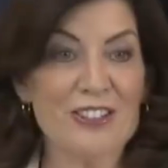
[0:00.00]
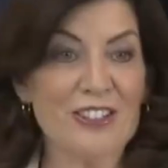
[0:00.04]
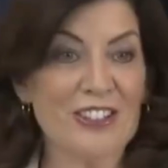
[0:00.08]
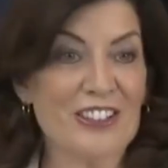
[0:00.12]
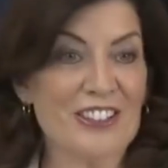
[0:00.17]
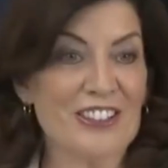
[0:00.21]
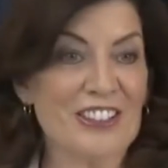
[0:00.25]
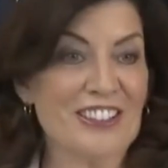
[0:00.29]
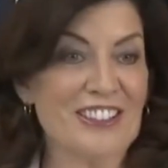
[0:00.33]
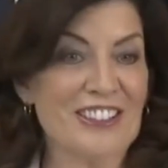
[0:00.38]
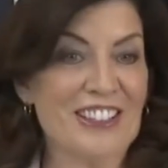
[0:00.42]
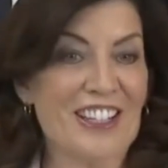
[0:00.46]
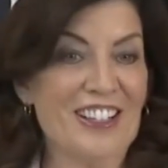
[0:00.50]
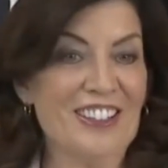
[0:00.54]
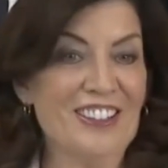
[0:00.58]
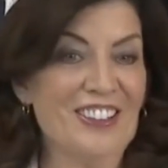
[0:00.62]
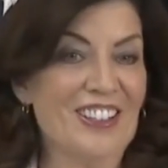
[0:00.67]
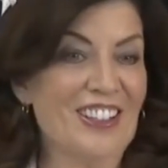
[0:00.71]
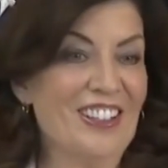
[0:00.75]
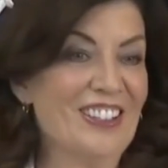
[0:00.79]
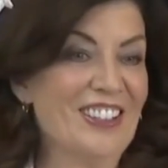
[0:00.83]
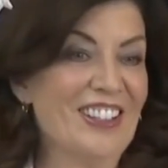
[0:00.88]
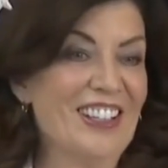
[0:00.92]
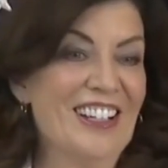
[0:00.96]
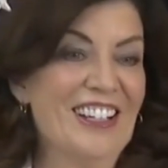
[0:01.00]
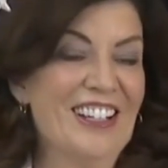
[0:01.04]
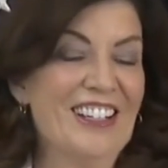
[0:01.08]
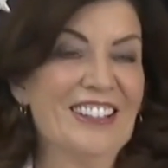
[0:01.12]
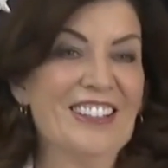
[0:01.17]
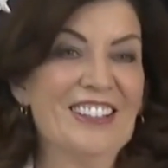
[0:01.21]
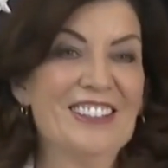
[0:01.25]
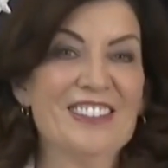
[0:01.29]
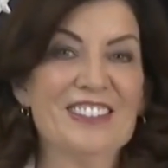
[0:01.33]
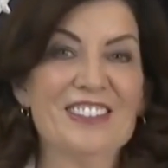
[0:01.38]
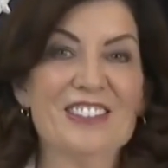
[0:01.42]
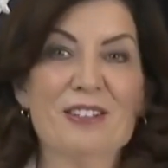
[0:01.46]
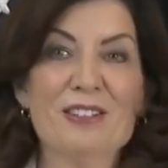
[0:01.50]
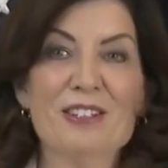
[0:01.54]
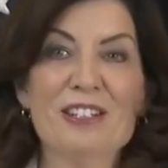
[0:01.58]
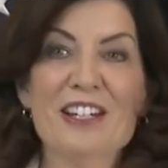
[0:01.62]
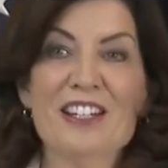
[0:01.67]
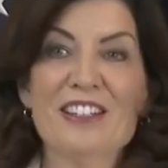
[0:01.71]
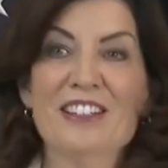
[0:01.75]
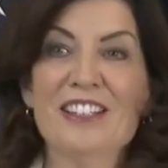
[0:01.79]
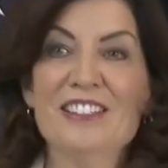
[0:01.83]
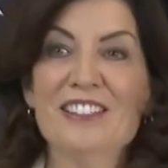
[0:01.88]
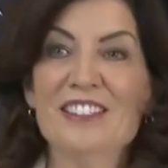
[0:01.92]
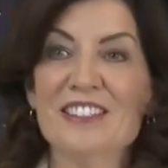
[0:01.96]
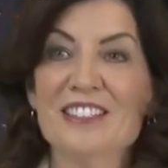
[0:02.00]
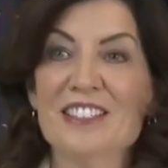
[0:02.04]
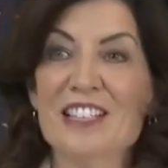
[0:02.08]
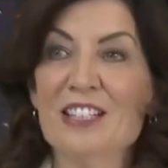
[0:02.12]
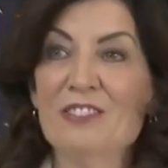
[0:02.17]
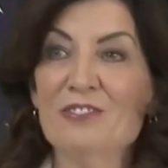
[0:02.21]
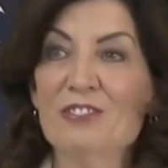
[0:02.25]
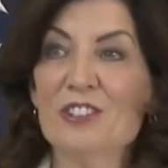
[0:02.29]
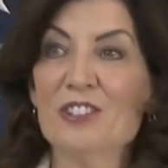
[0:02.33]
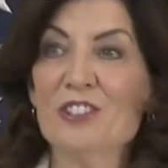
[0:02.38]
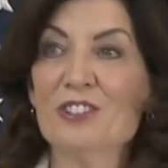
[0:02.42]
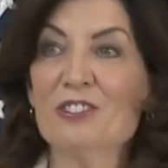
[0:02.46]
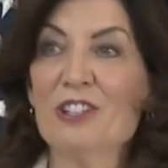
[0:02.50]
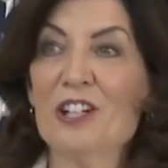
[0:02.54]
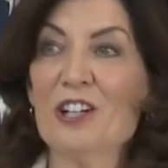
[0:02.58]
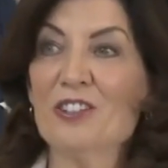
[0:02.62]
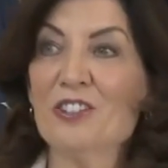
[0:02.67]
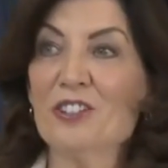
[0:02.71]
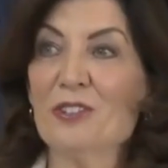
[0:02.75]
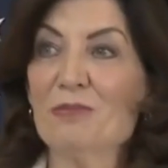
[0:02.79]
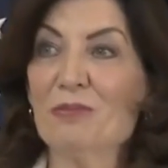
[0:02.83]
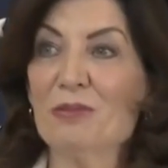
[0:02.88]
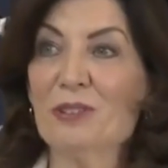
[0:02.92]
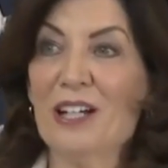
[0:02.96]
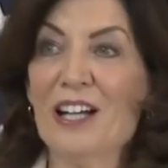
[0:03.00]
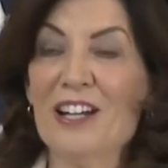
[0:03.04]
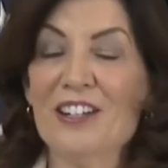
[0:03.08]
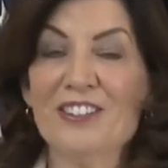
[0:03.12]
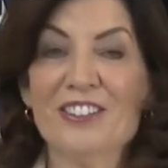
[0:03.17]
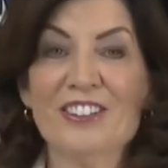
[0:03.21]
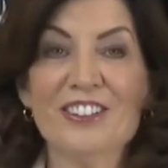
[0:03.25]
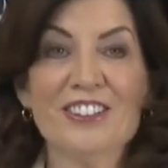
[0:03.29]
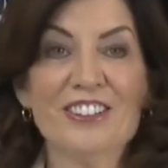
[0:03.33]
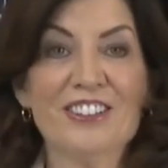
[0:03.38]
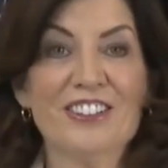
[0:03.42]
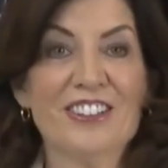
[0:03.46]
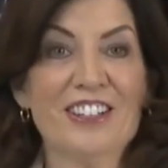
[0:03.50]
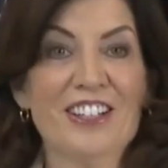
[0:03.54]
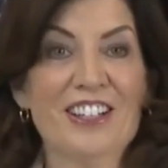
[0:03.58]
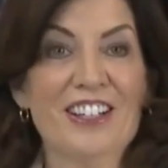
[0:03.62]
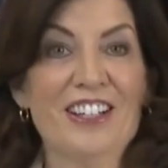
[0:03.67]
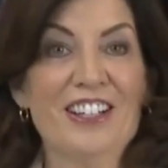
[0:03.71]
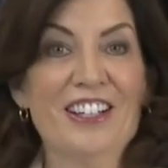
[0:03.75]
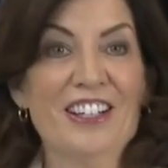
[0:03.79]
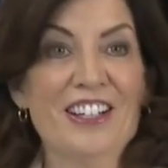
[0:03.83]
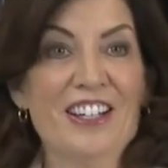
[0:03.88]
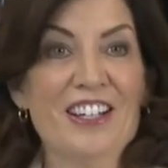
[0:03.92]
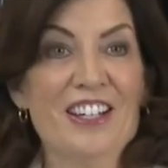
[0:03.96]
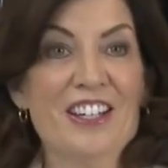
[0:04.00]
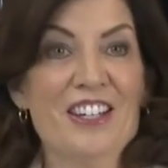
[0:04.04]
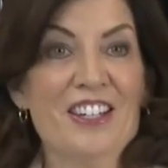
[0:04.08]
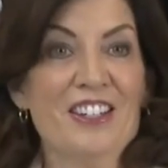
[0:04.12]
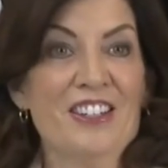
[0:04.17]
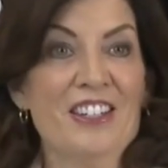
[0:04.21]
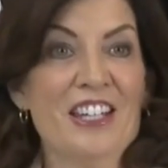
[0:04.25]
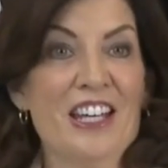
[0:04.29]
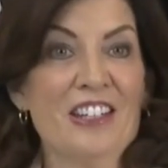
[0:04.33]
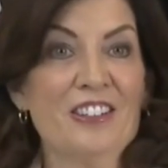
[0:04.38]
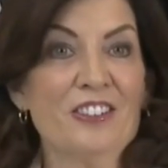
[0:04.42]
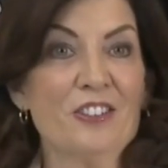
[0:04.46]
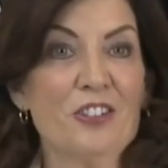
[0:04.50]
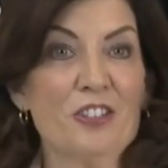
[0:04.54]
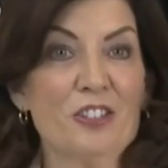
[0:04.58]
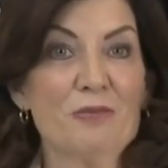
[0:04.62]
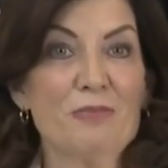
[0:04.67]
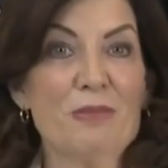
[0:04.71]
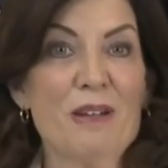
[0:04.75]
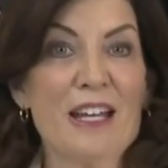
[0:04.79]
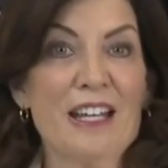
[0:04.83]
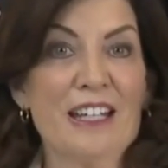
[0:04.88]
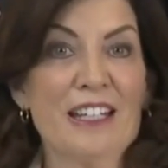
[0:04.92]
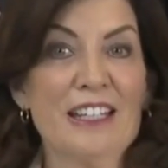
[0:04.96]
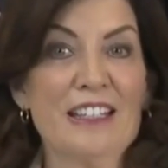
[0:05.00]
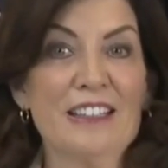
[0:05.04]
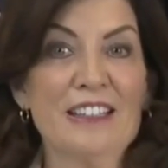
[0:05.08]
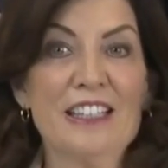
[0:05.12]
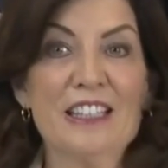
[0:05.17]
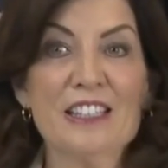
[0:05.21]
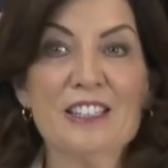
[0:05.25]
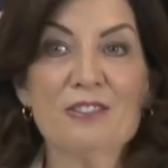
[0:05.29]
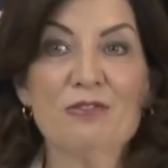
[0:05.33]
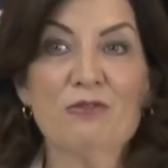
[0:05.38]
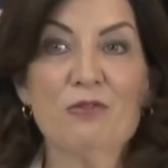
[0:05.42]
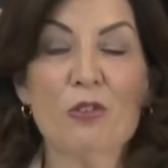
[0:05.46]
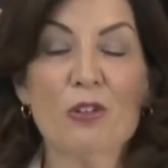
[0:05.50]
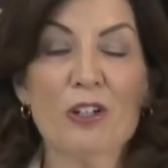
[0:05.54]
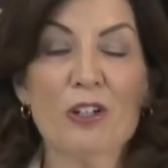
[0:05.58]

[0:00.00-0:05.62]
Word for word: from the US Department of Transportation's federal state partnership for intercity passenger rail grant